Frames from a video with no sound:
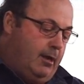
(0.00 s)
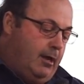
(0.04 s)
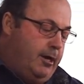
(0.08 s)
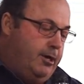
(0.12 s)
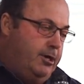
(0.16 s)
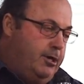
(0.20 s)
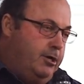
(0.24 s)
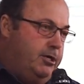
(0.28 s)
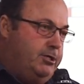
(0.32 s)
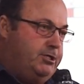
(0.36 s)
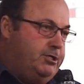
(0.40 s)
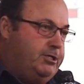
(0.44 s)
A
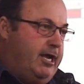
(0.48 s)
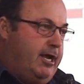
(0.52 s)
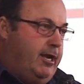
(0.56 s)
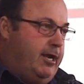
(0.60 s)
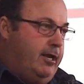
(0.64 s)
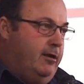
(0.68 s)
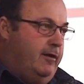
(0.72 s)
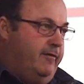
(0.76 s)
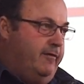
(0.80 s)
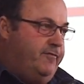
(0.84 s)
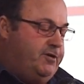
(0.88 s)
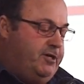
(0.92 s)
nurse
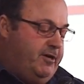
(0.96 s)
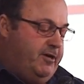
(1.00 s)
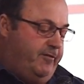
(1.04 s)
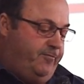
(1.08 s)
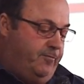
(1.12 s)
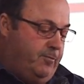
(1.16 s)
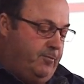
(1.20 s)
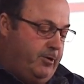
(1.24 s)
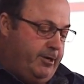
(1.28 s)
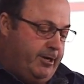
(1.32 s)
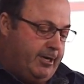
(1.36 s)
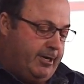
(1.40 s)
getting off
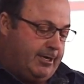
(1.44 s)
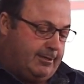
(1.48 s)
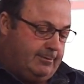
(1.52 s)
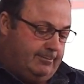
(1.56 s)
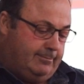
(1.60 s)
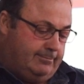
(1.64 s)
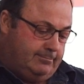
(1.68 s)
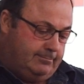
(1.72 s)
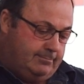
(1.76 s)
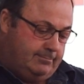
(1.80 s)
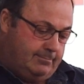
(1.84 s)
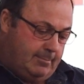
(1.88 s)
shift work
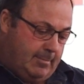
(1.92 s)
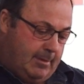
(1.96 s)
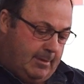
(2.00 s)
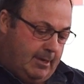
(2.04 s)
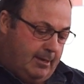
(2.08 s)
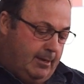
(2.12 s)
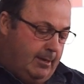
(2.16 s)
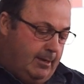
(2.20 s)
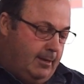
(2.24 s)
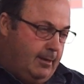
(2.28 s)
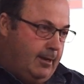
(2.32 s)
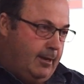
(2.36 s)

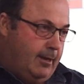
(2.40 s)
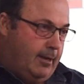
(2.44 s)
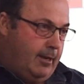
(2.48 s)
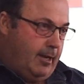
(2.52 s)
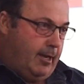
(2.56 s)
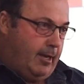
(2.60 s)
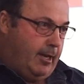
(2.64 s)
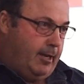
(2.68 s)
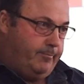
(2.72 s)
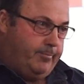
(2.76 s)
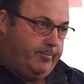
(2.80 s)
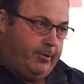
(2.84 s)

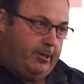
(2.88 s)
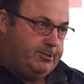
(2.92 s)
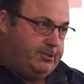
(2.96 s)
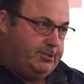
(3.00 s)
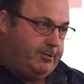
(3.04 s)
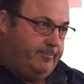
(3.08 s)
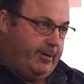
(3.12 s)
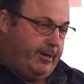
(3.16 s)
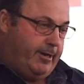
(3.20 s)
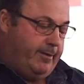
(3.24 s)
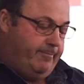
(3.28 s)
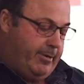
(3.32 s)
at
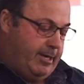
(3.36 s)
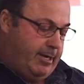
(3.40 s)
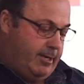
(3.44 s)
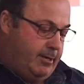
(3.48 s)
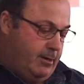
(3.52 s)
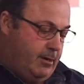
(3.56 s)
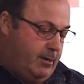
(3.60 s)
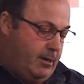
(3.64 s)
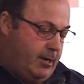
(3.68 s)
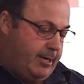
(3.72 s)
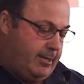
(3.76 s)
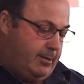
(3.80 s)
possibly
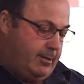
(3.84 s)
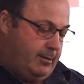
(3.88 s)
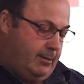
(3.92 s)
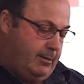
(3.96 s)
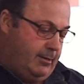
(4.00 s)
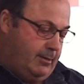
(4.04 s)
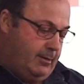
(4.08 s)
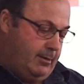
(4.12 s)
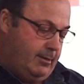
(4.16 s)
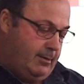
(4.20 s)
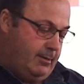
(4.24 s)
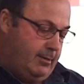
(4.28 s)
midnight
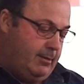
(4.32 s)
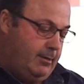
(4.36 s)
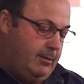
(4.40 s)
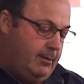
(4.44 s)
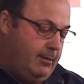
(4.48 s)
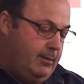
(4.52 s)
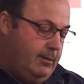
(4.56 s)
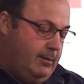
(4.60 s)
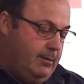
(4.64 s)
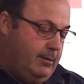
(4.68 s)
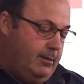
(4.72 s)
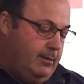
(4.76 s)

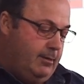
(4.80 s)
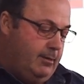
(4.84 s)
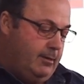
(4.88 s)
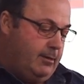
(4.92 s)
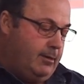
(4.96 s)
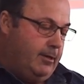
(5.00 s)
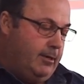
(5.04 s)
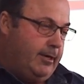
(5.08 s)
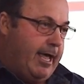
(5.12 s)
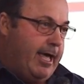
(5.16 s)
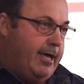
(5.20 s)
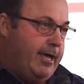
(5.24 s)

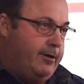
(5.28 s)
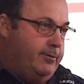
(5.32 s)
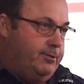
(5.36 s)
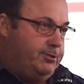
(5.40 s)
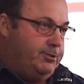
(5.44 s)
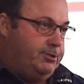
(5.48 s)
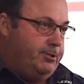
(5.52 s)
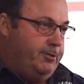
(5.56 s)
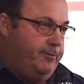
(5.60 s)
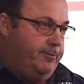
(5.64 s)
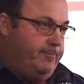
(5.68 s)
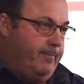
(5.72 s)
can go to
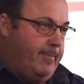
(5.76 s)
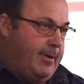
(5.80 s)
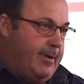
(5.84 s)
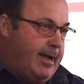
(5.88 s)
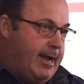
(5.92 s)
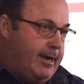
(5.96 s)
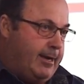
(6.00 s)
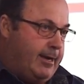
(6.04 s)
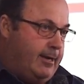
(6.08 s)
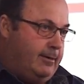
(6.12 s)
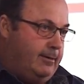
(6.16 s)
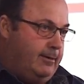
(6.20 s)
a
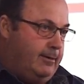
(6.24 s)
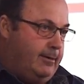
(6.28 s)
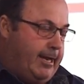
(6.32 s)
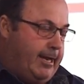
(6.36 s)
supermarket,